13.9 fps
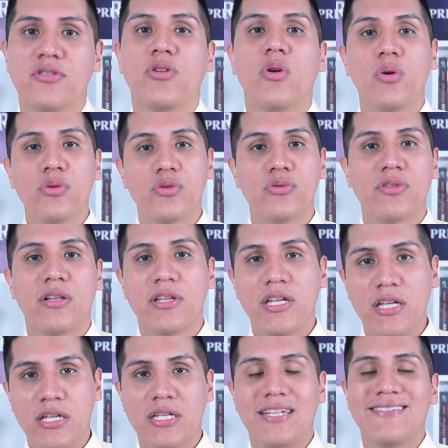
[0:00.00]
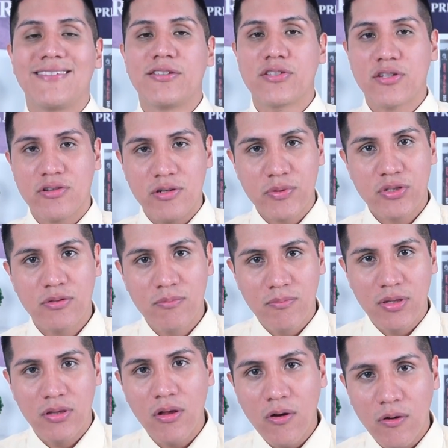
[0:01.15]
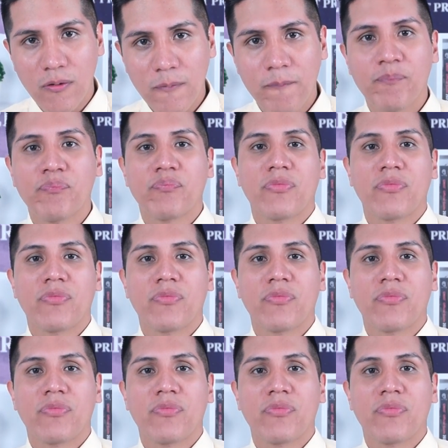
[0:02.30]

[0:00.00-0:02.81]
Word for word: go to the link in the description below